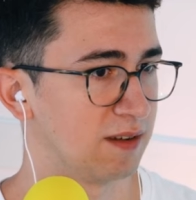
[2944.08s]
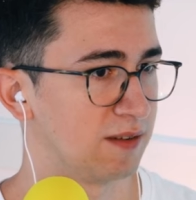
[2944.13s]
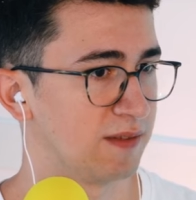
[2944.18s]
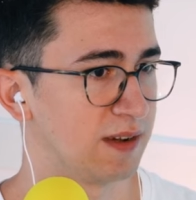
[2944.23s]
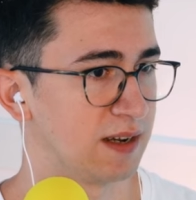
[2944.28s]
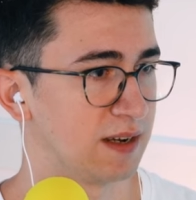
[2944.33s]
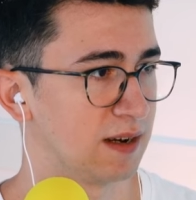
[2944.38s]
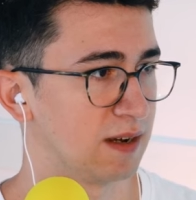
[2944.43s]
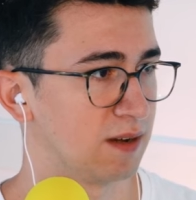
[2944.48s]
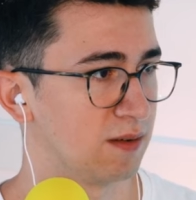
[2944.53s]

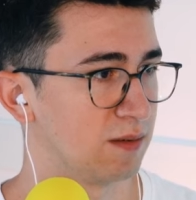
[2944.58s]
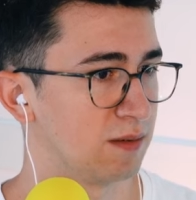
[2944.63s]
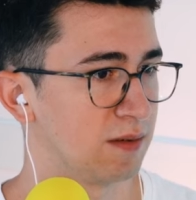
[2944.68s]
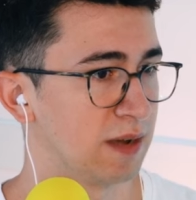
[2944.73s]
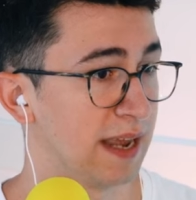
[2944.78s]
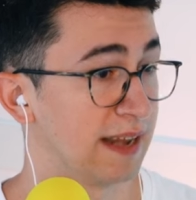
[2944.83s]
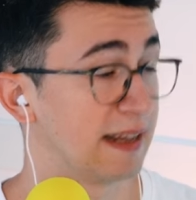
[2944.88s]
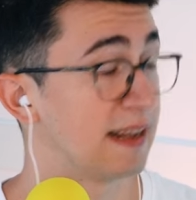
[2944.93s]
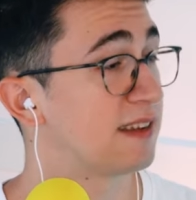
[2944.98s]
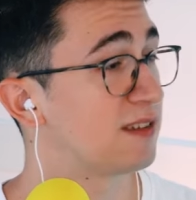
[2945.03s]
satisfy
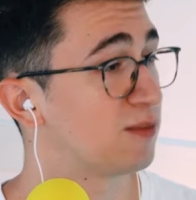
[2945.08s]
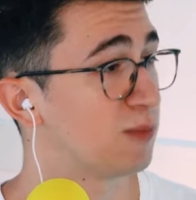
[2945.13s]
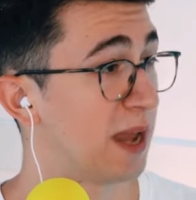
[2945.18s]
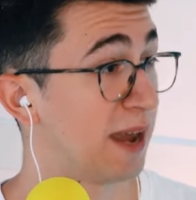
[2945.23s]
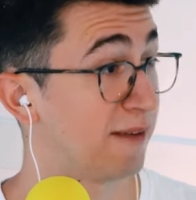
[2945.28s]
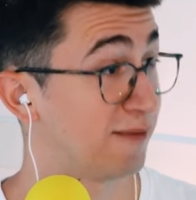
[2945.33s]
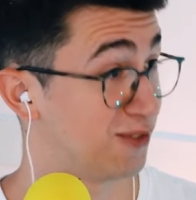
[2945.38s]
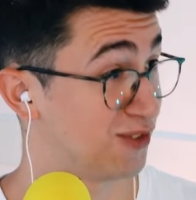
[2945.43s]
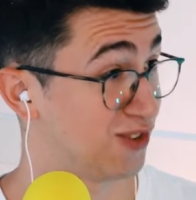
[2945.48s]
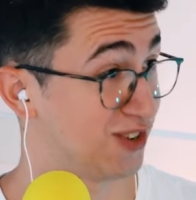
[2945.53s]
now. At least
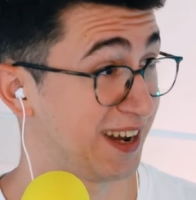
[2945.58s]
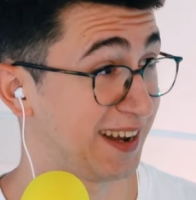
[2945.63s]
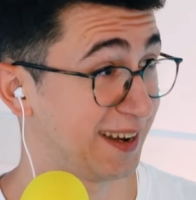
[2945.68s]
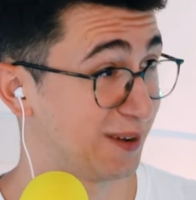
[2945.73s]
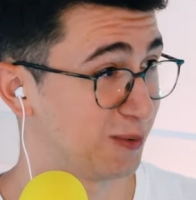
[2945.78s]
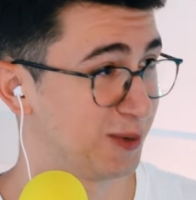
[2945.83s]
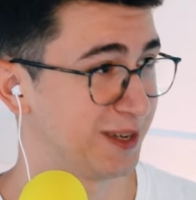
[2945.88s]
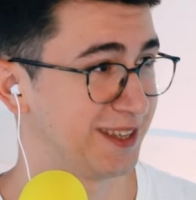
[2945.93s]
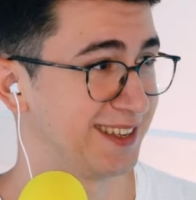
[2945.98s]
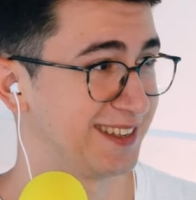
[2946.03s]
we haven't
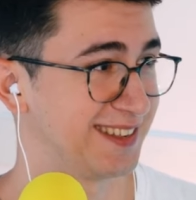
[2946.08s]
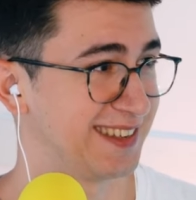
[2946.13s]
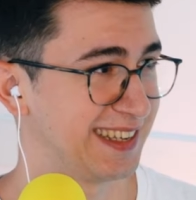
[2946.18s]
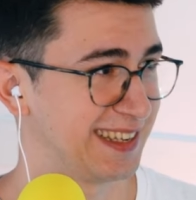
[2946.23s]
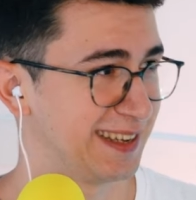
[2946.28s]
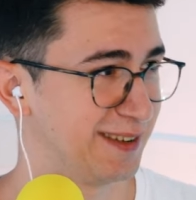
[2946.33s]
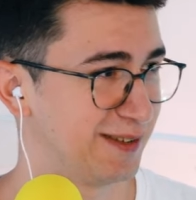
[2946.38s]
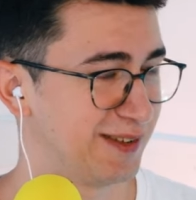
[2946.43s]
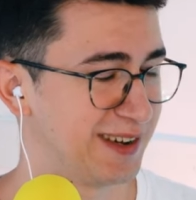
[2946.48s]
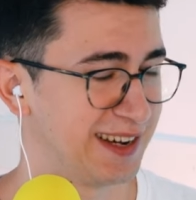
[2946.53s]
checked whether it
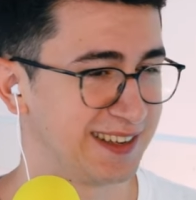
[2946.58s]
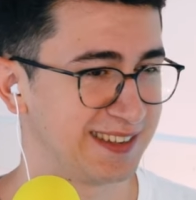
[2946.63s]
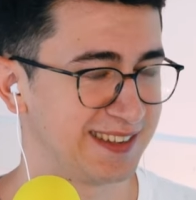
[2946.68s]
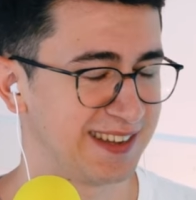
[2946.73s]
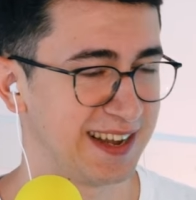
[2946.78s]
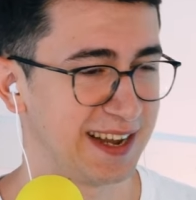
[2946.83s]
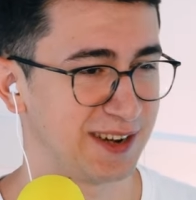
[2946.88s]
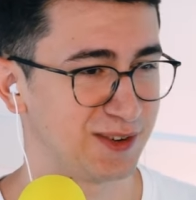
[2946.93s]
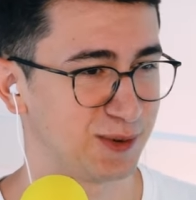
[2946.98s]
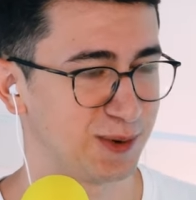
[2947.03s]

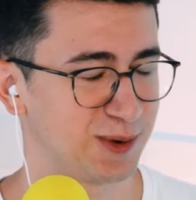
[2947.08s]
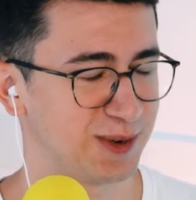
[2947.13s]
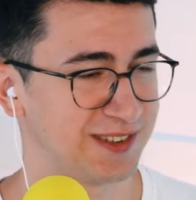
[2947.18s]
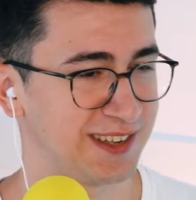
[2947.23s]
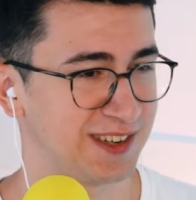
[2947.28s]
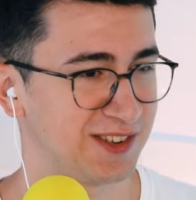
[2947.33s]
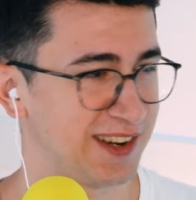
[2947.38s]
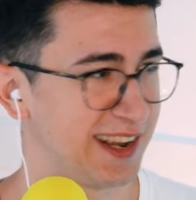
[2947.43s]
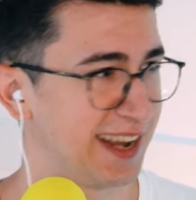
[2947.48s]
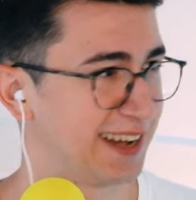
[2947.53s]
satisfies the actual
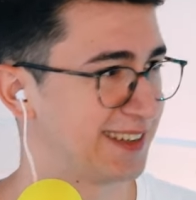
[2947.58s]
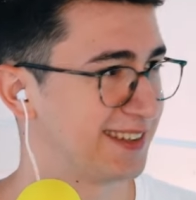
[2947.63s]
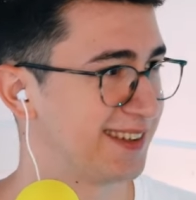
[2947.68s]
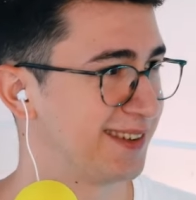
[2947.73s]
causation